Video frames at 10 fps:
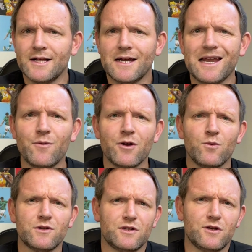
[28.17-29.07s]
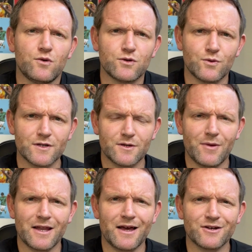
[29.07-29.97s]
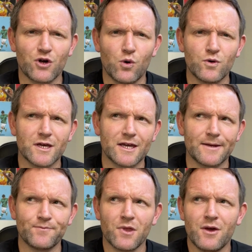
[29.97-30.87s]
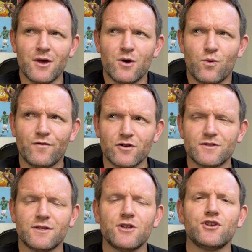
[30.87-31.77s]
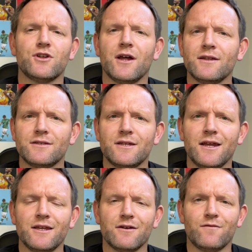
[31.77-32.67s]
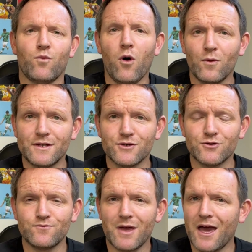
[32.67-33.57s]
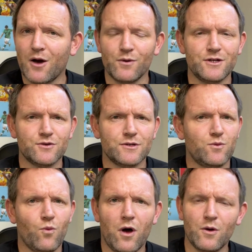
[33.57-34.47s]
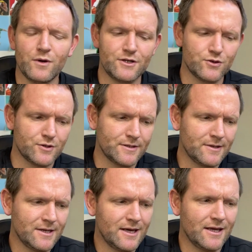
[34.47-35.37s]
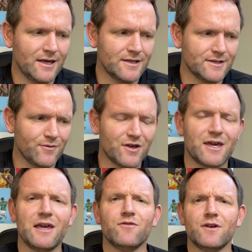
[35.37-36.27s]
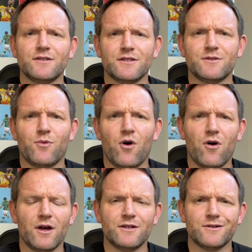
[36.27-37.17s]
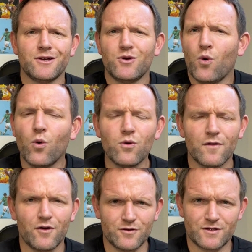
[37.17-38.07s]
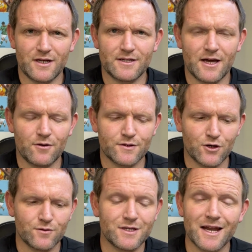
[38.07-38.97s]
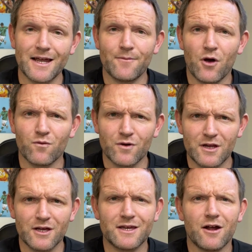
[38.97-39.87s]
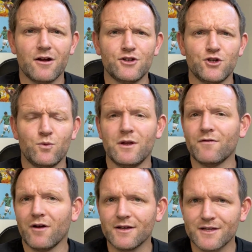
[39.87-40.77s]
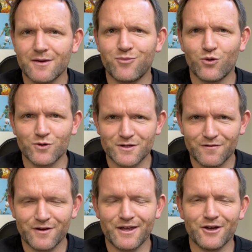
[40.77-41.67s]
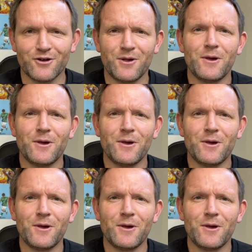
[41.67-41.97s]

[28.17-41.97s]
anyone who wants to talk to us about our goal kicking, we've got such a good understanding of what we do, how we do it, why we do it, and some of the key reasons behind all of those details. So today, I really encourage you, whenever I say pause the video,